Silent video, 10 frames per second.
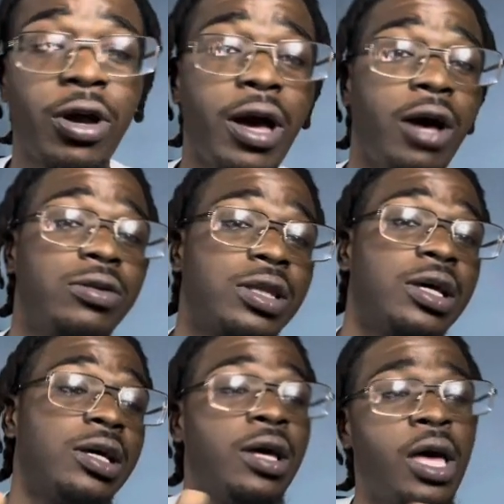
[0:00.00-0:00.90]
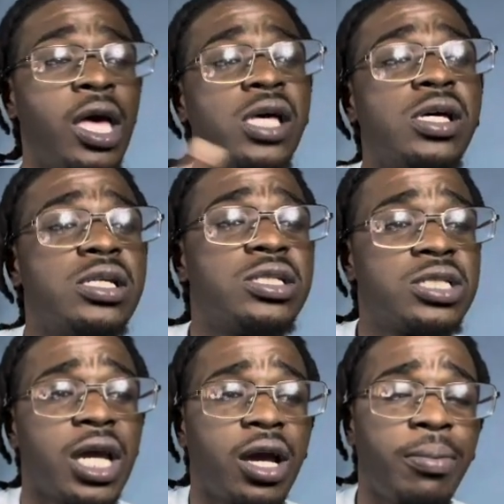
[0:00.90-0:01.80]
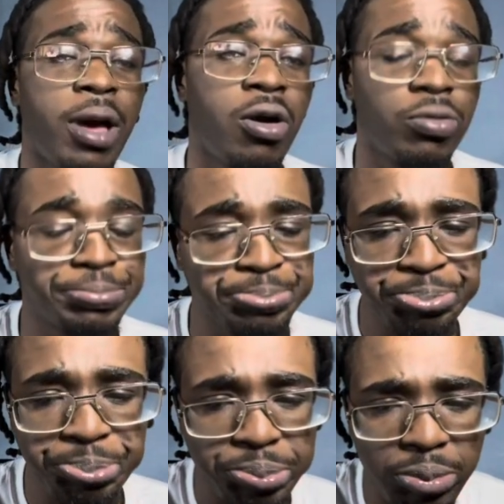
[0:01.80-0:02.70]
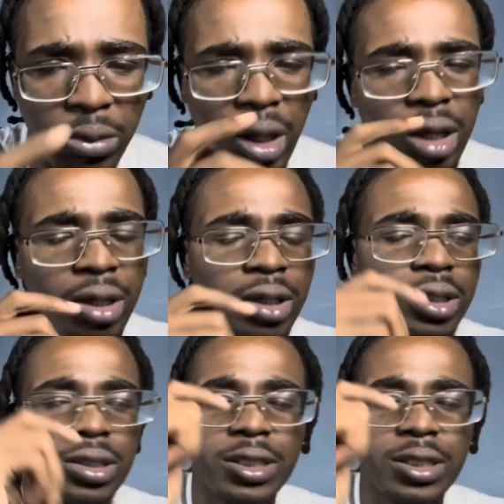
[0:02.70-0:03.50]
out there, check them out. Uh,